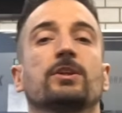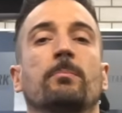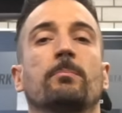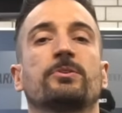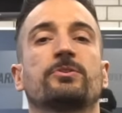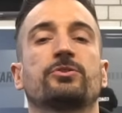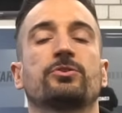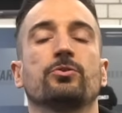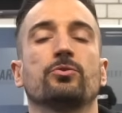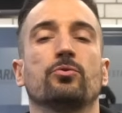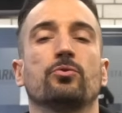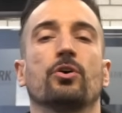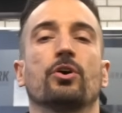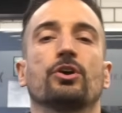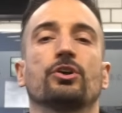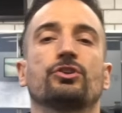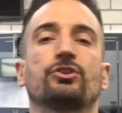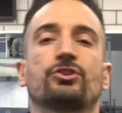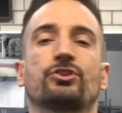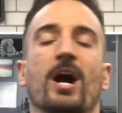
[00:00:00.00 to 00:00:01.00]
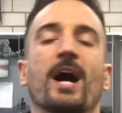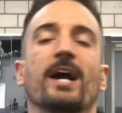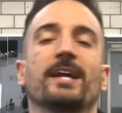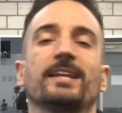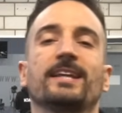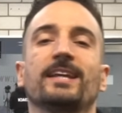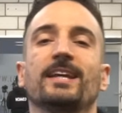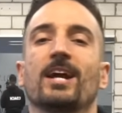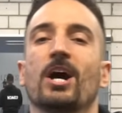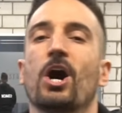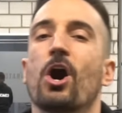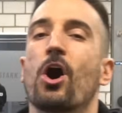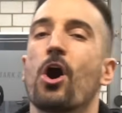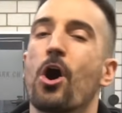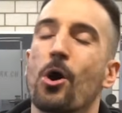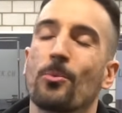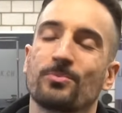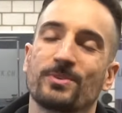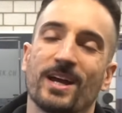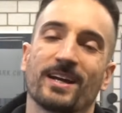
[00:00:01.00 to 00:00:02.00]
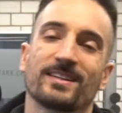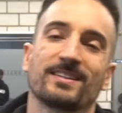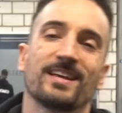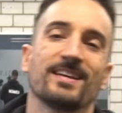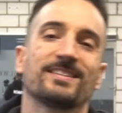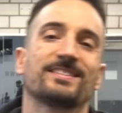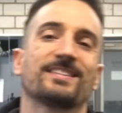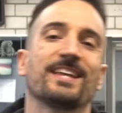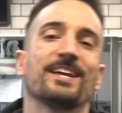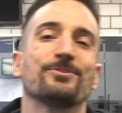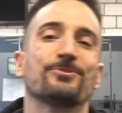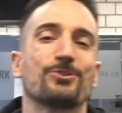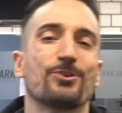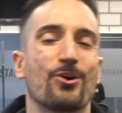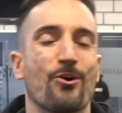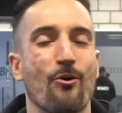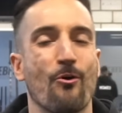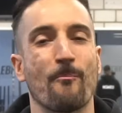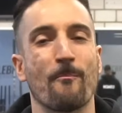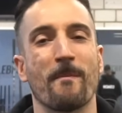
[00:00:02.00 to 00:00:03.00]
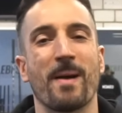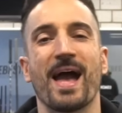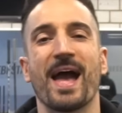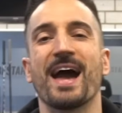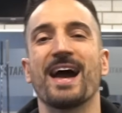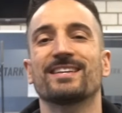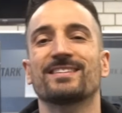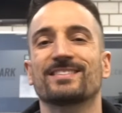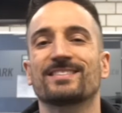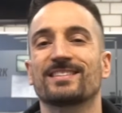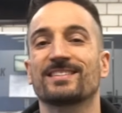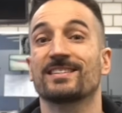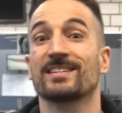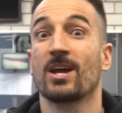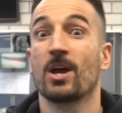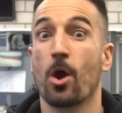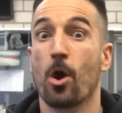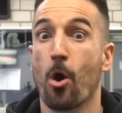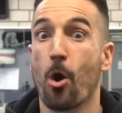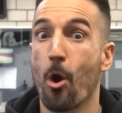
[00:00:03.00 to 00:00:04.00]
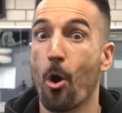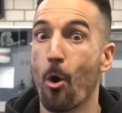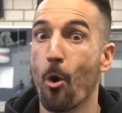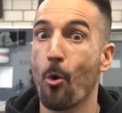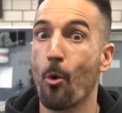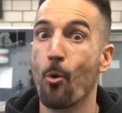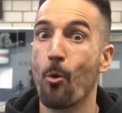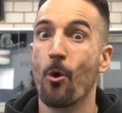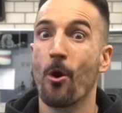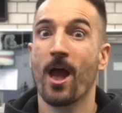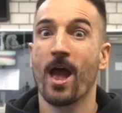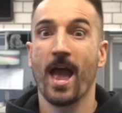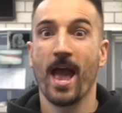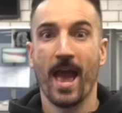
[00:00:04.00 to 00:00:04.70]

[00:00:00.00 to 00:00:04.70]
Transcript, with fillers: number two, shiny object syndrome, S O S.